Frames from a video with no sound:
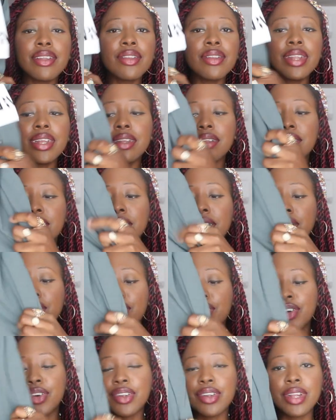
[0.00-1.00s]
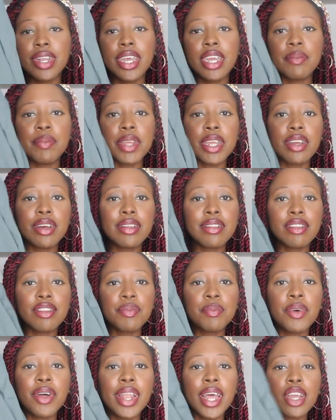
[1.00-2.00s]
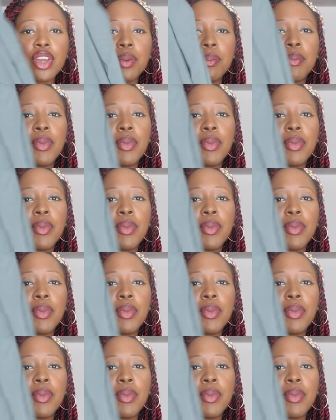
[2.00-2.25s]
It's not necessarily a turtleneck because it's more like a